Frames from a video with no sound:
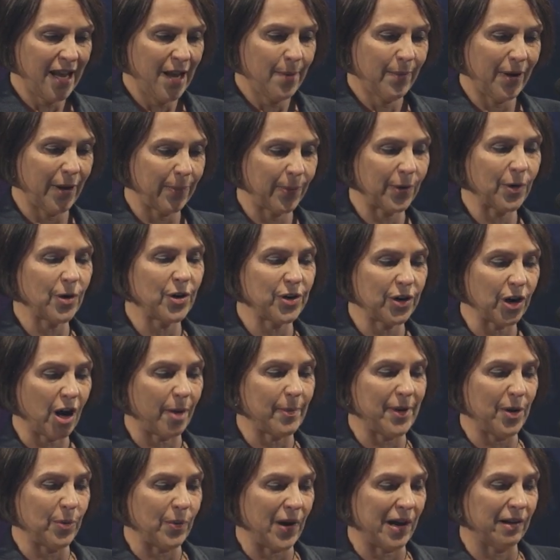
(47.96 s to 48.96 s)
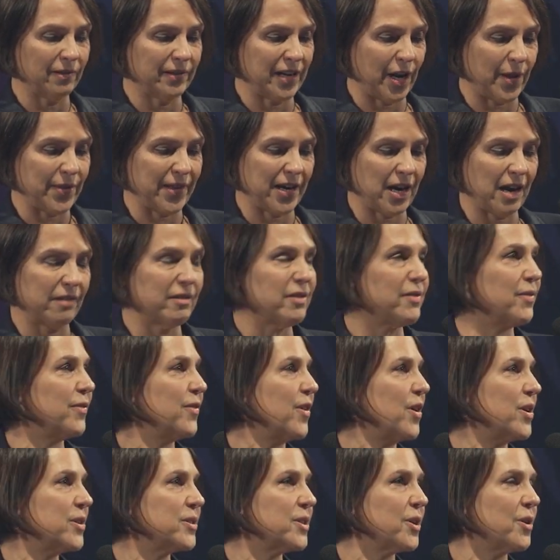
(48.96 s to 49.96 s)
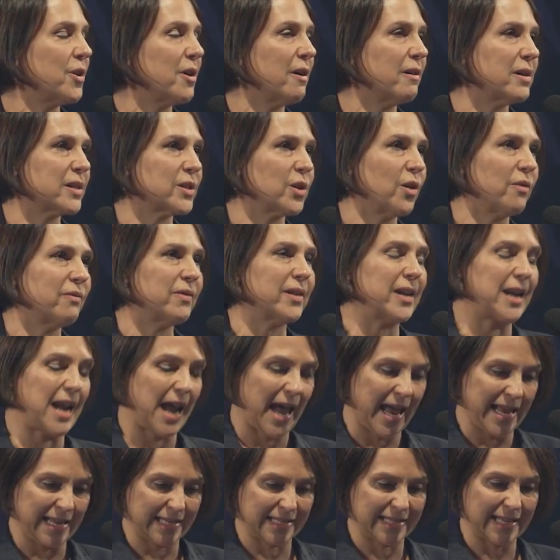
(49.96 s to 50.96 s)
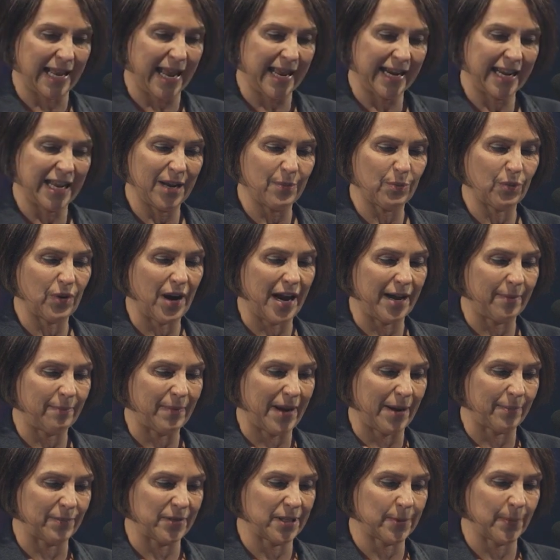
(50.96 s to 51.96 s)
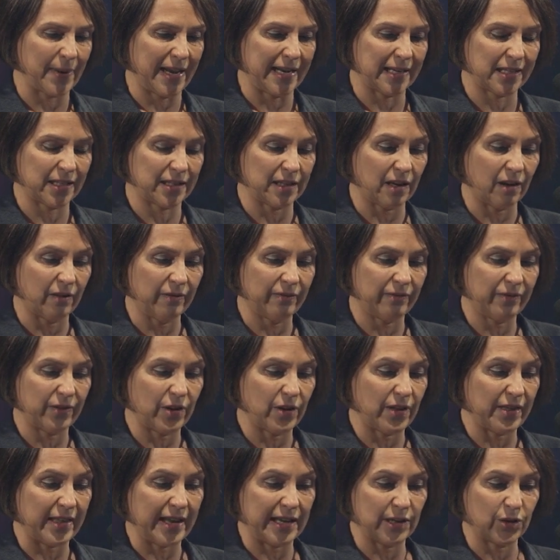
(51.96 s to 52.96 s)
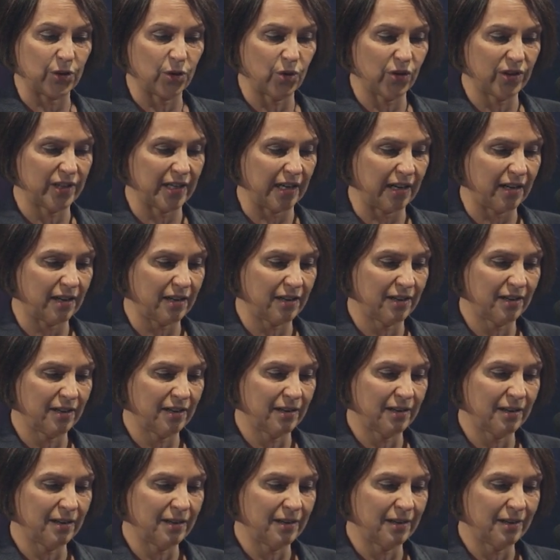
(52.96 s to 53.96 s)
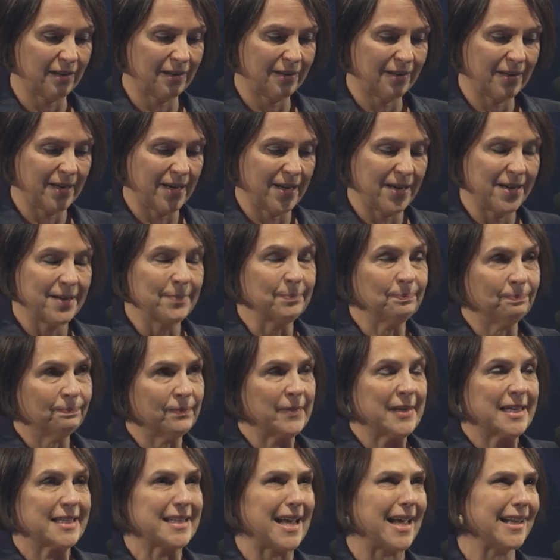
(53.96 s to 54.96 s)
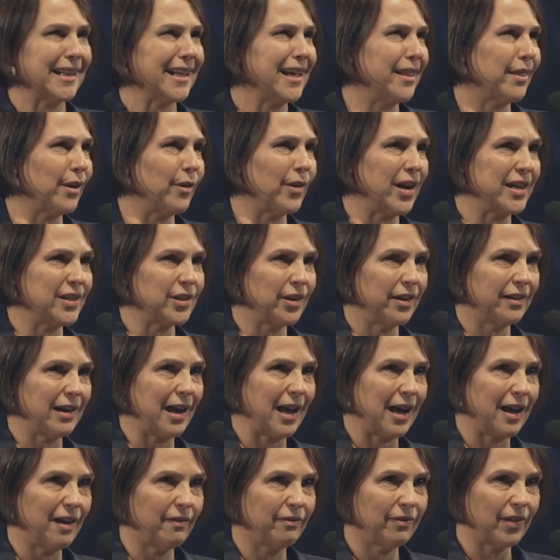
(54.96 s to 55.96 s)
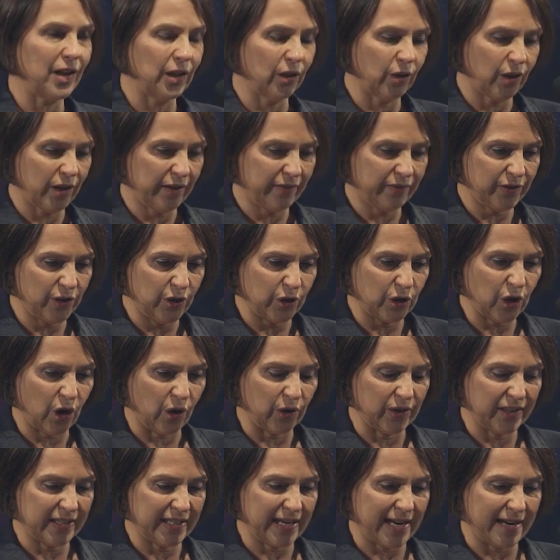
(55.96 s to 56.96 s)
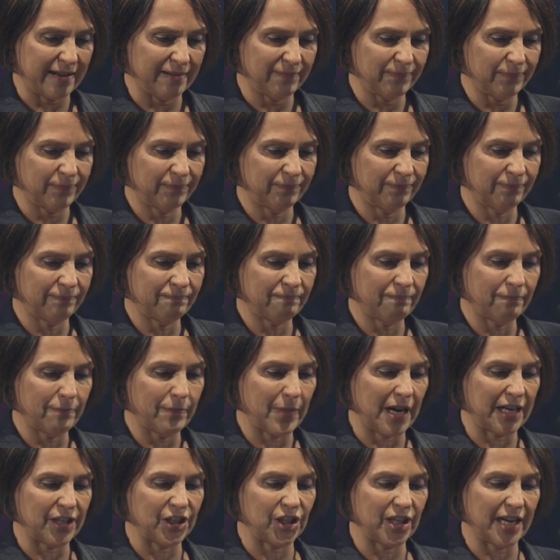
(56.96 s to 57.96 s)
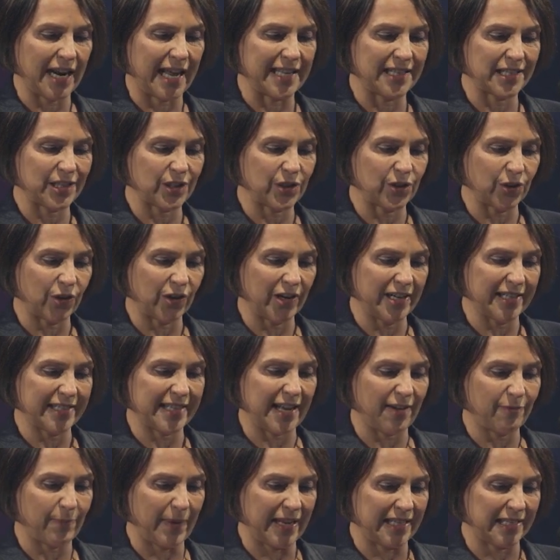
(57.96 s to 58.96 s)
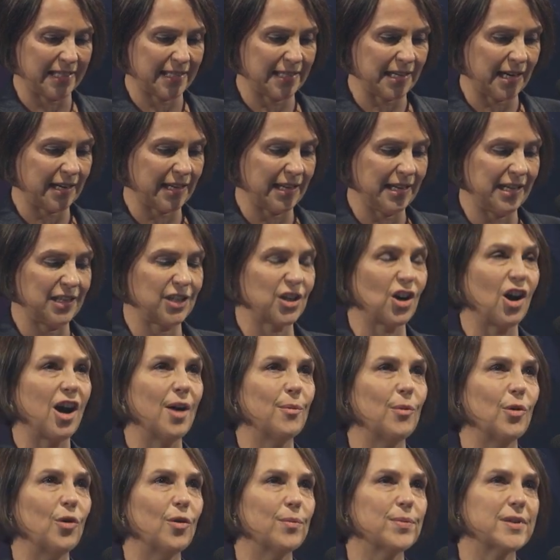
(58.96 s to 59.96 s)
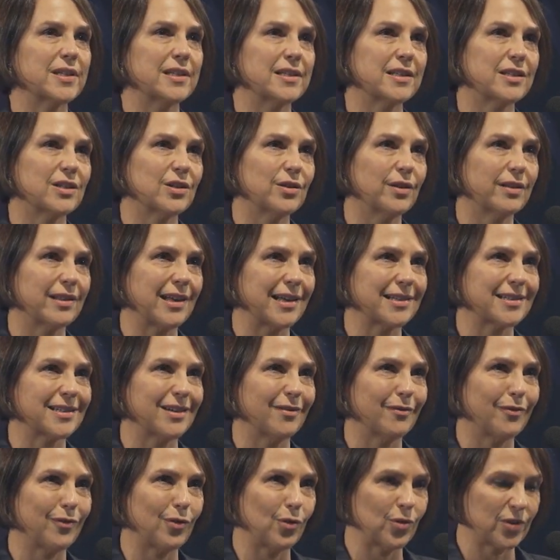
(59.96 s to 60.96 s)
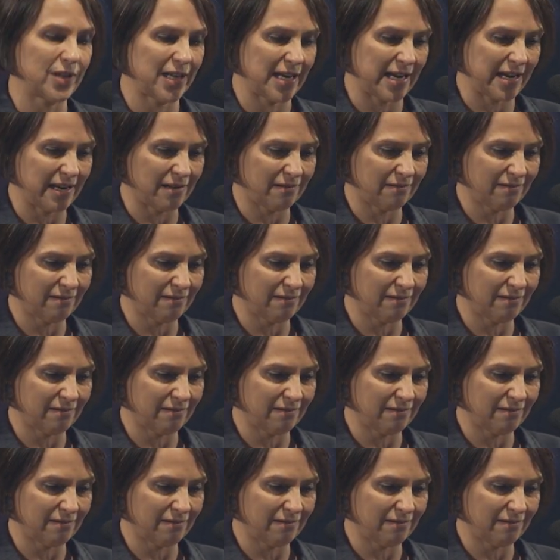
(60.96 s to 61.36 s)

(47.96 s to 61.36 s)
People who know me well know that I refer to her as often as any proud mum speaks of their daughter. Sadly though, I don't have a lot of new content. My Sinéad stories have been stuck in a time warp since 2014.